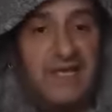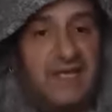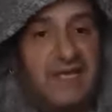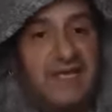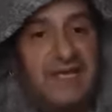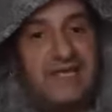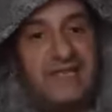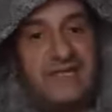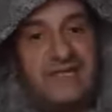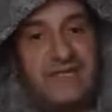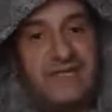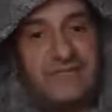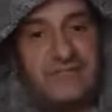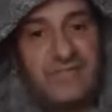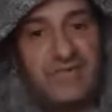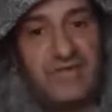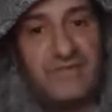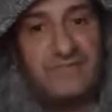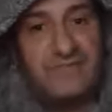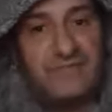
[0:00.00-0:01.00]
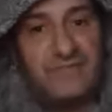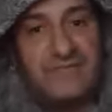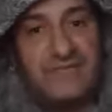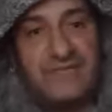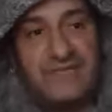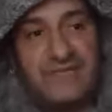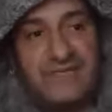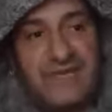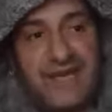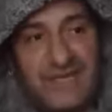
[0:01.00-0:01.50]
in terms of
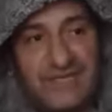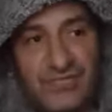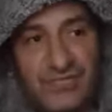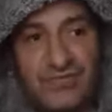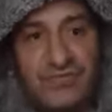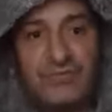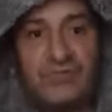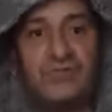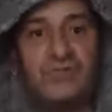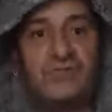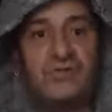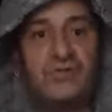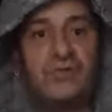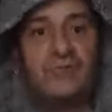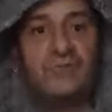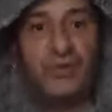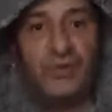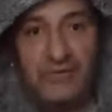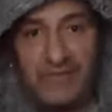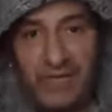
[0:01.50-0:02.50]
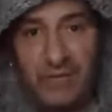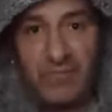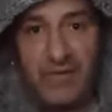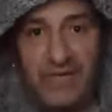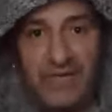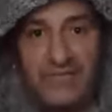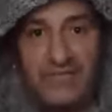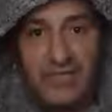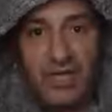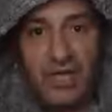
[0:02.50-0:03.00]
natural body
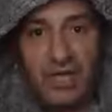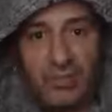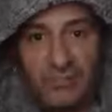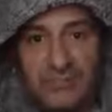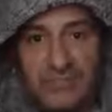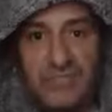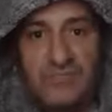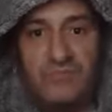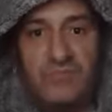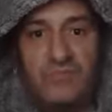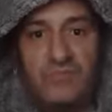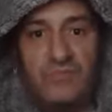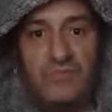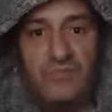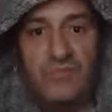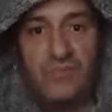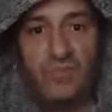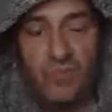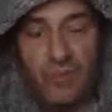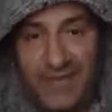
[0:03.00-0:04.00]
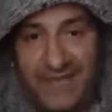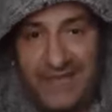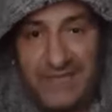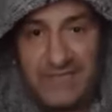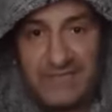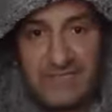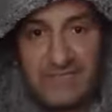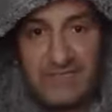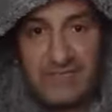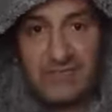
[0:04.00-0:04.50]
weight, optimum
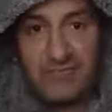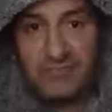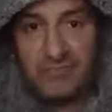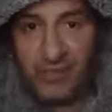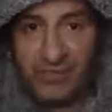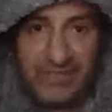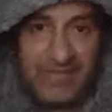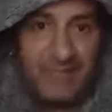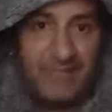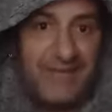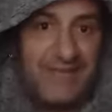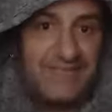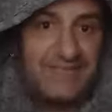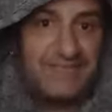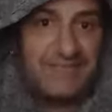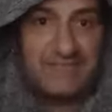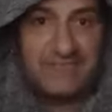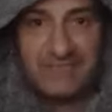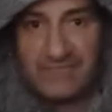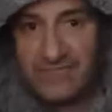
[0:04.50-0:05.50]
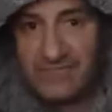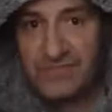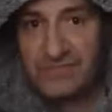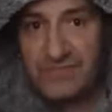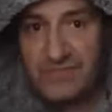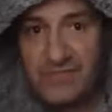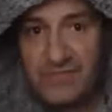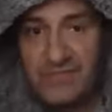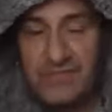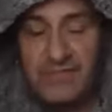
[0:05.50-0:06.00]
weight, body mass,
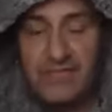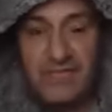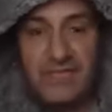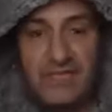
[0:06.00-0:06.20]
etc.,